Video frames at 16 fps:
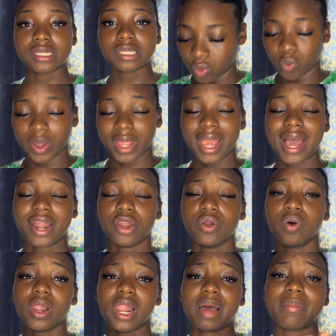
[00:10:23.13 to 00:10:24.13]
We had no
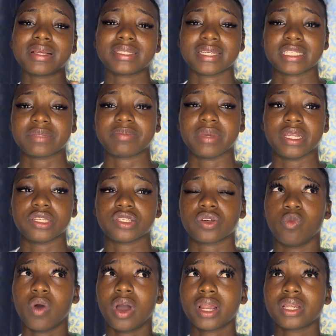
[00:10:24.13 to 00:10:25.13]
lab assessment. So
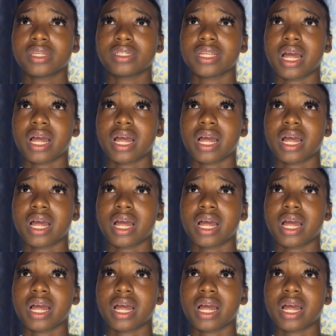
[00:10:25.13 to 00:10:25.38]
what